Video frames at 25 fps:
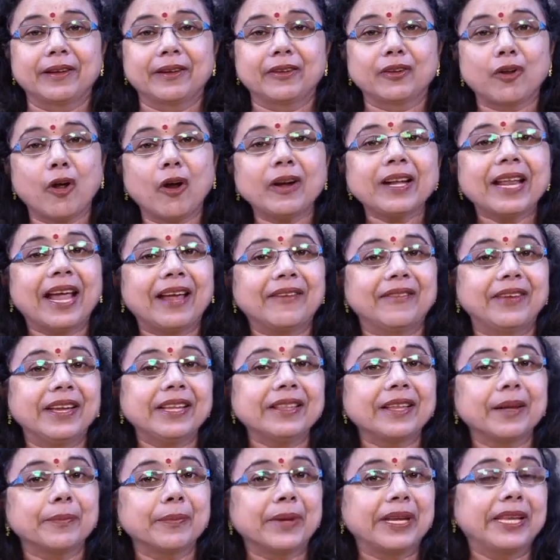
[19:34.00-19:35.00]
not
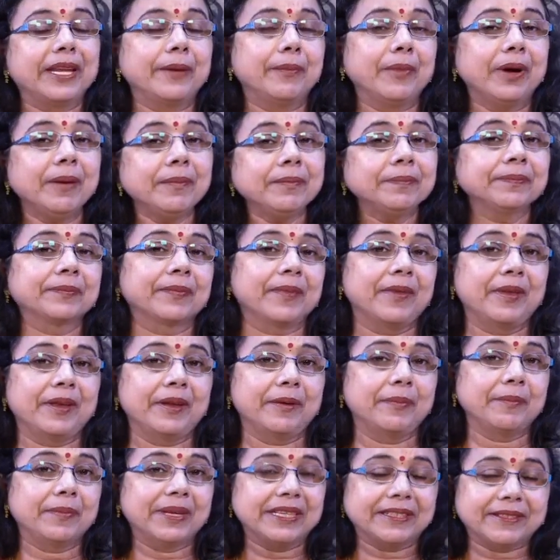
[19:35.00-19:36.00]
having the minimum
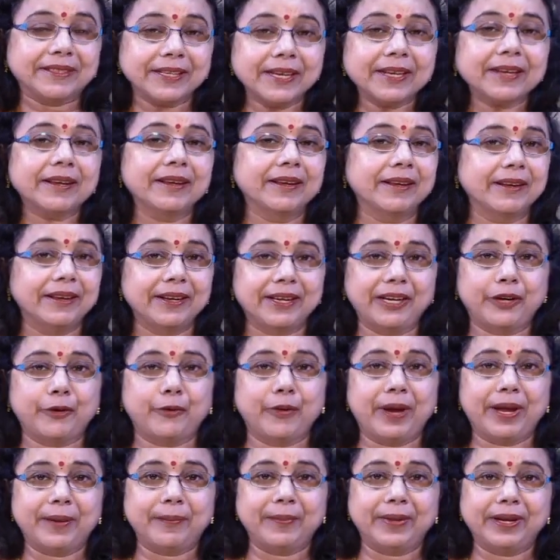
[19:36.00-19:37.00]
basic
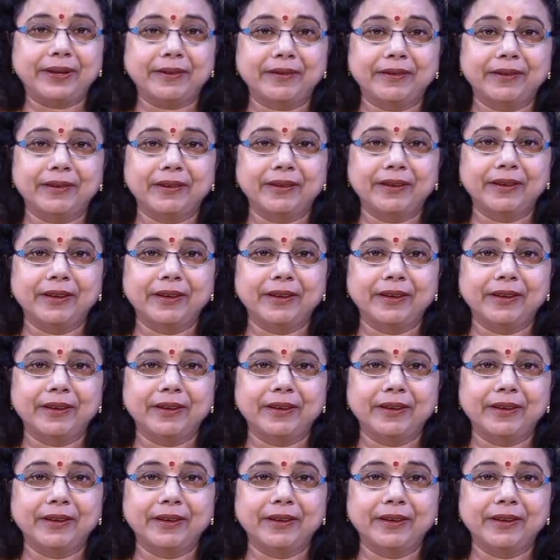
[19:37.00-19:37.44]
requirement.